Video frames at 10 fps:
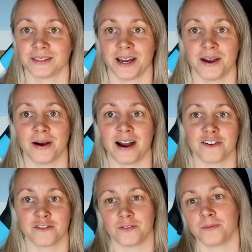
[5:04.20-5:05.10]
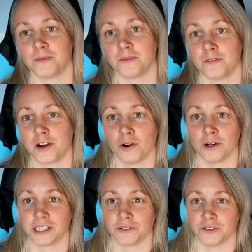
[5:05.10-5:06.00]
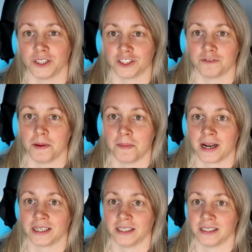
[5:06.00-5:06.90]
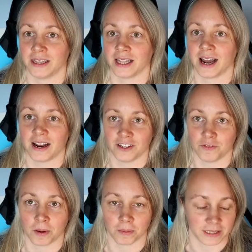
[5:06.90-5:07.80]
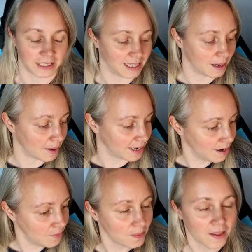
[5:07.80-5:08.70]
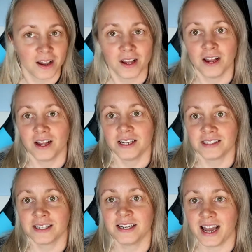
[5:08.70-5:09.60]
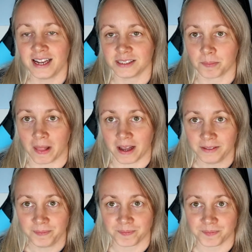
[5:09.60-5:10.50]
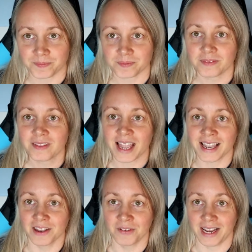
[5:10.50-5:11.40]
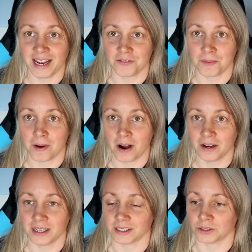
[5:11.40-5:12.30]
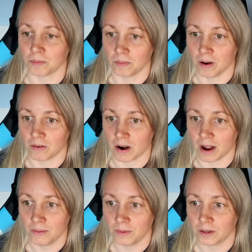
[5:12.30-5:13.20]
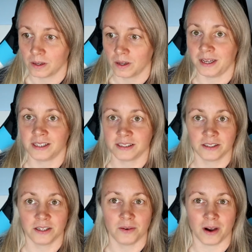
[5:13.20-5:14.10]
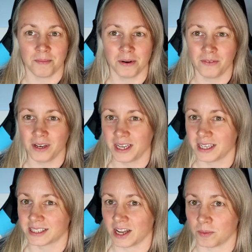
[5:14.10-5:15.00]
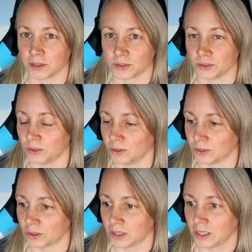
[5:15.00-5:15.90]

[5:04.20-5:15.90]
So I've recorded some footage of me packing that and you've probably seen that by now. Tonight's plan, given I have a market tomorrow, is I'm not really going to set up a stall.